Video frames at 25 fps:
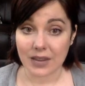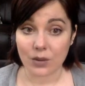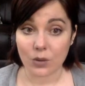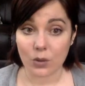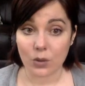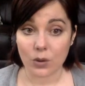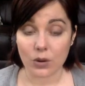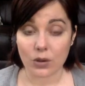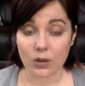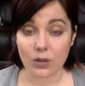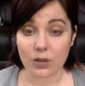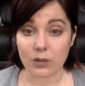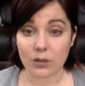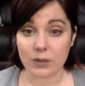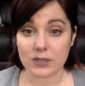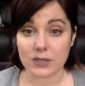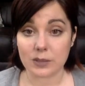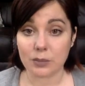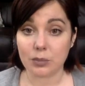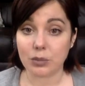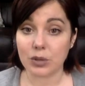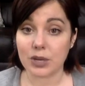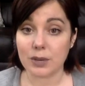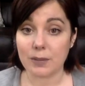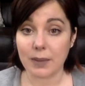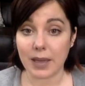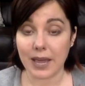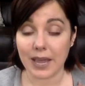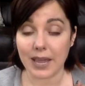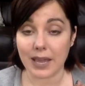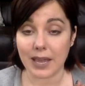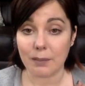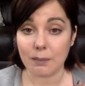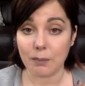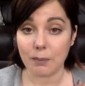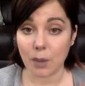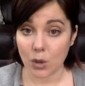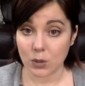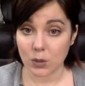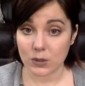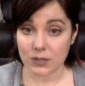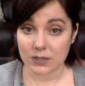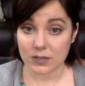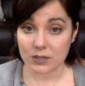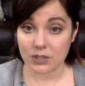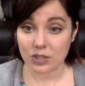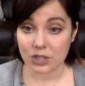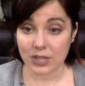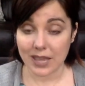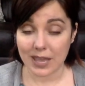order, there was a prepaid
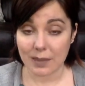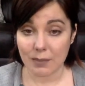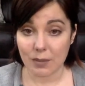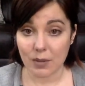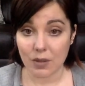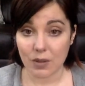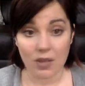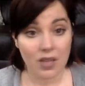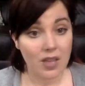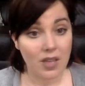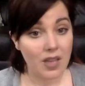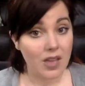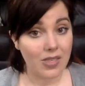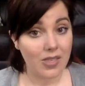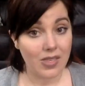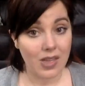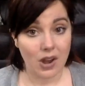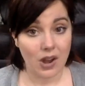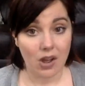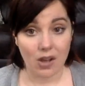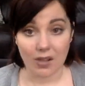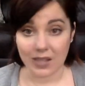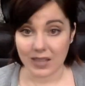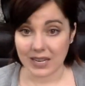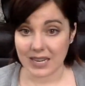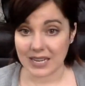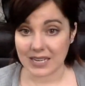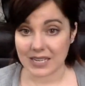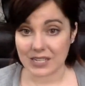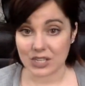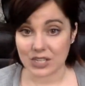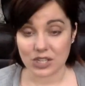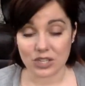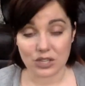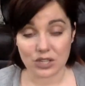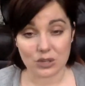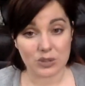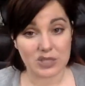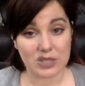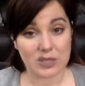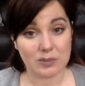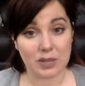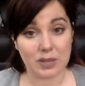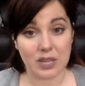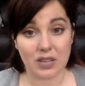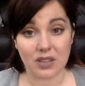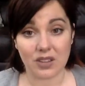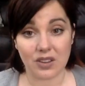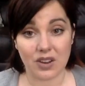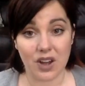postage label that all I needed to do was
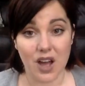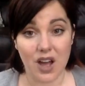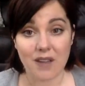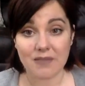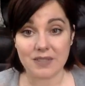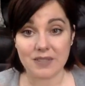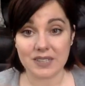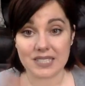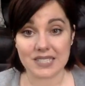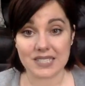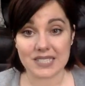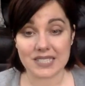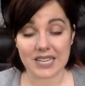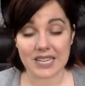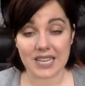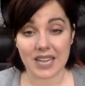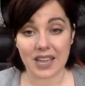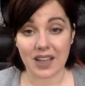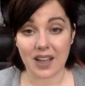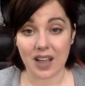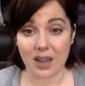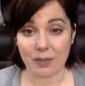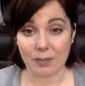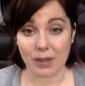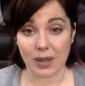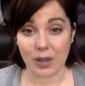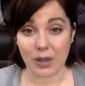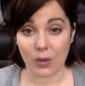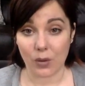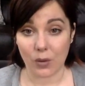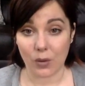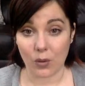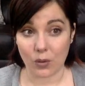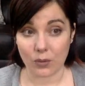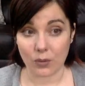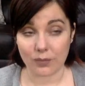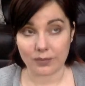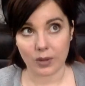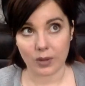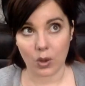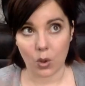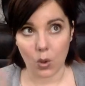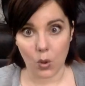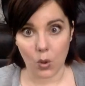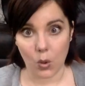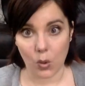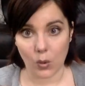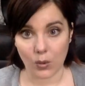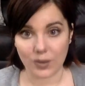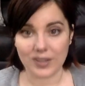peel it off and stick it on my
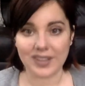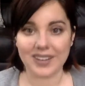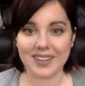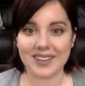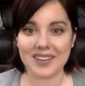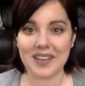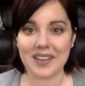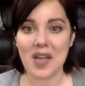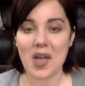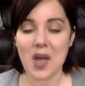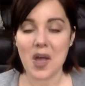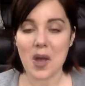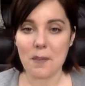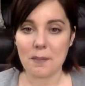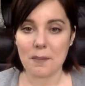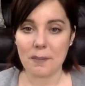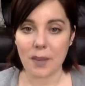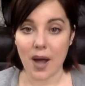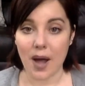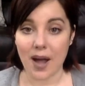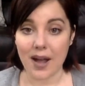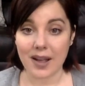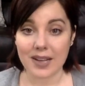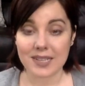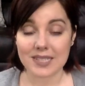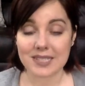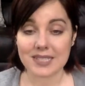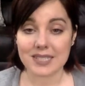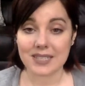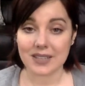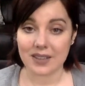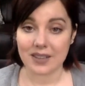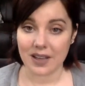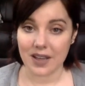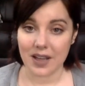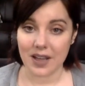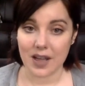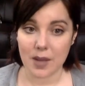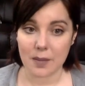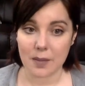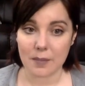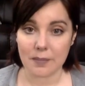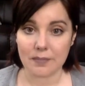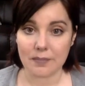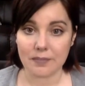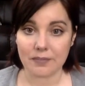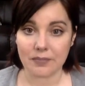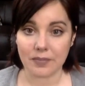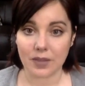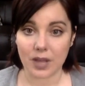old box
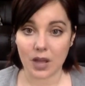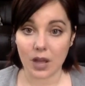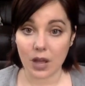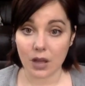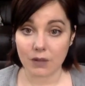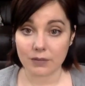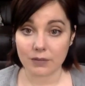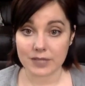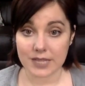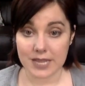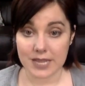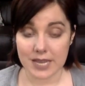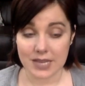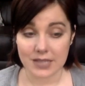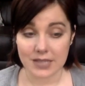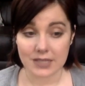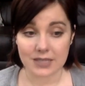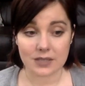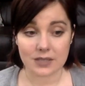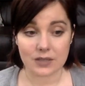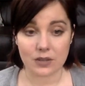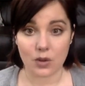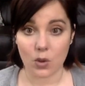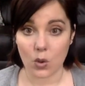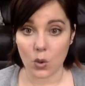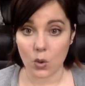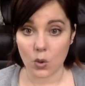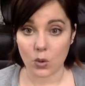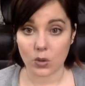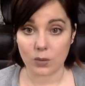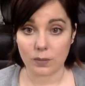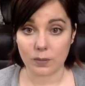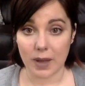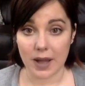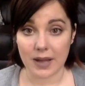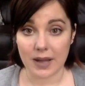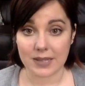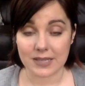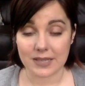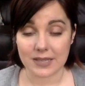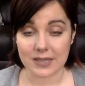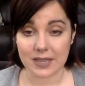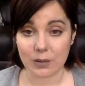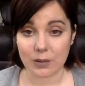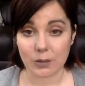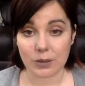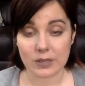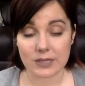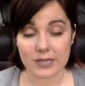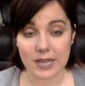of Tieks, the old box that they
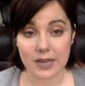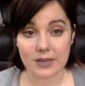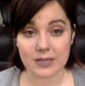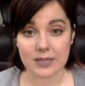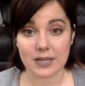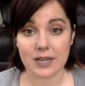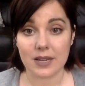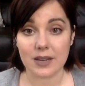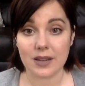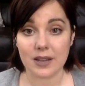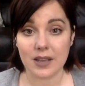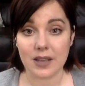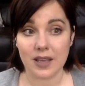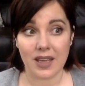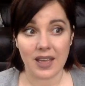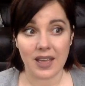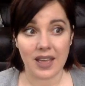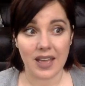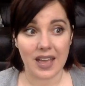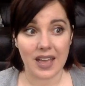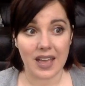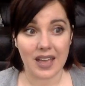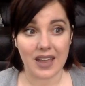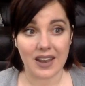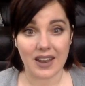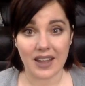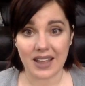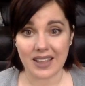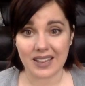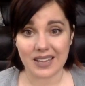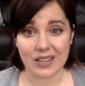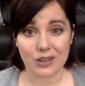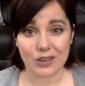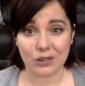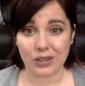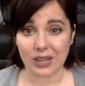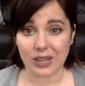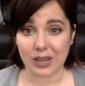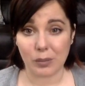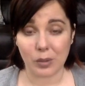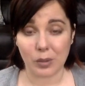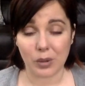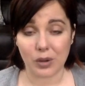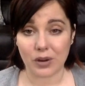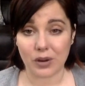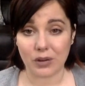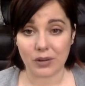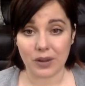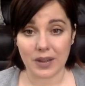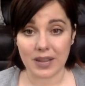were sent in, and I literally put
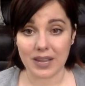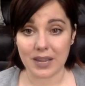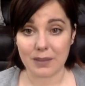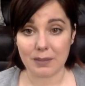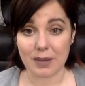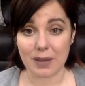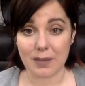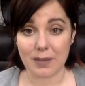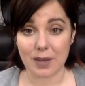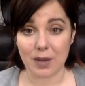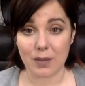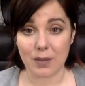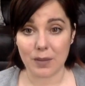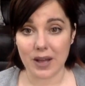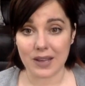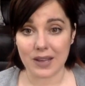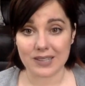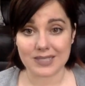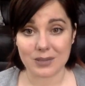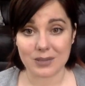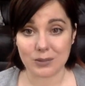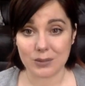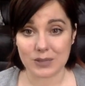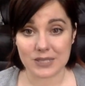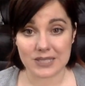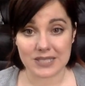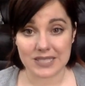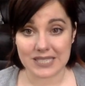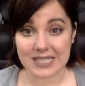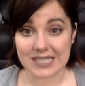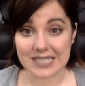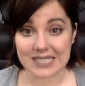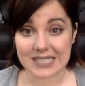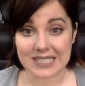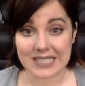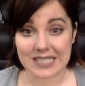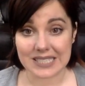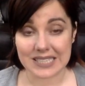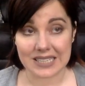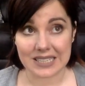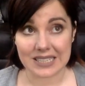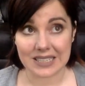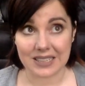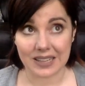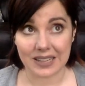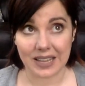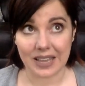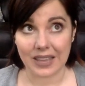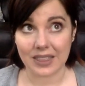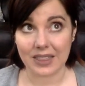it right in my mailbox. It was easy,
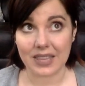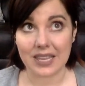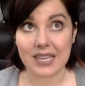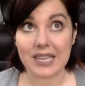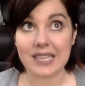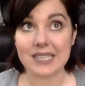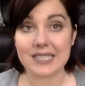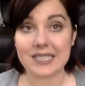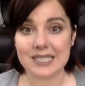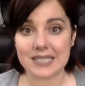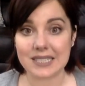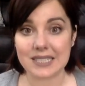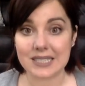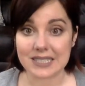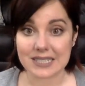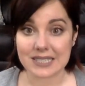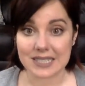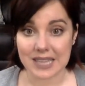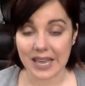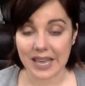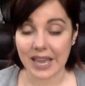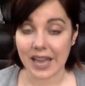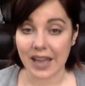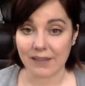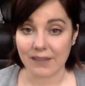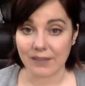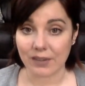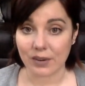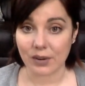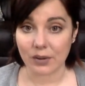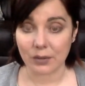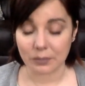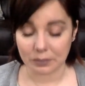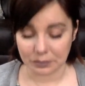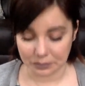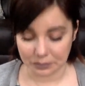like the easiest thing ever.